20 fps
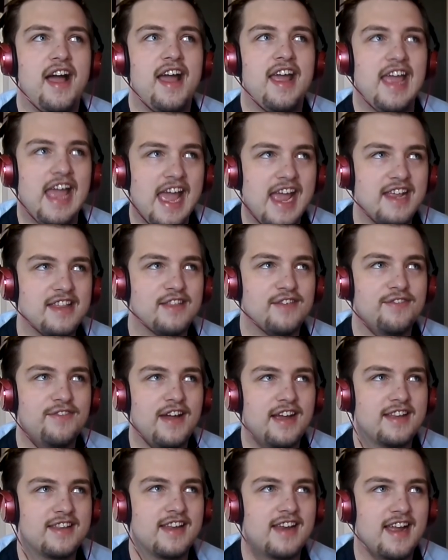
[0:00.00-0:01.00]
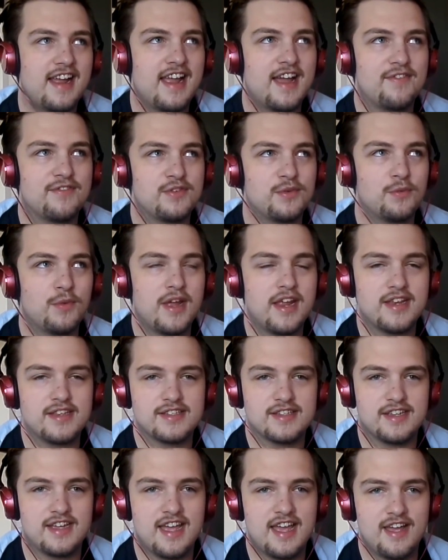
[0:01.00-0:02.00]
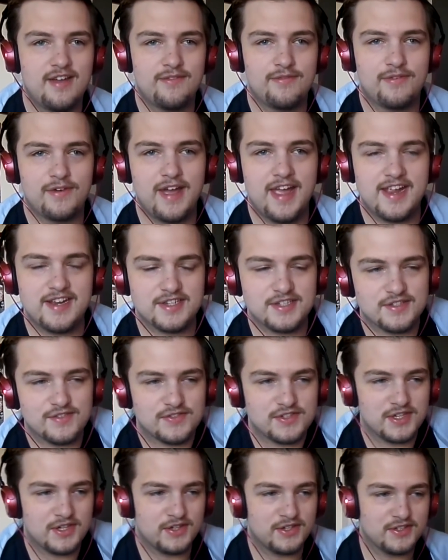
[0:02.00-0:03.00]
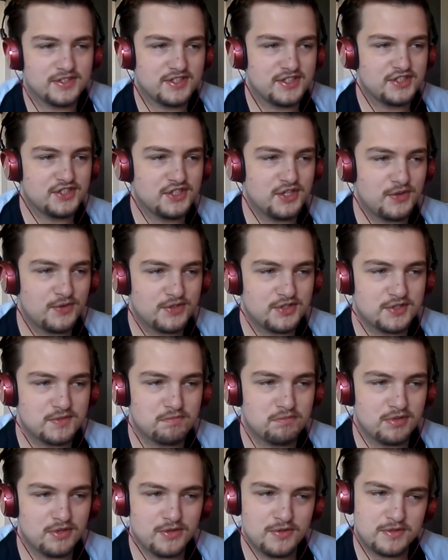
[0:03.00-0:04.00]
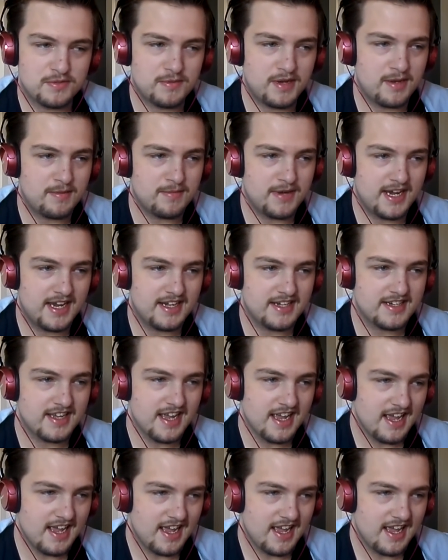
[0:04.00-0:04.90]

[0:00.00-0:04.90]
I hate the fact that I have to wait uh, for Agents of Shield because this show just blows my mind.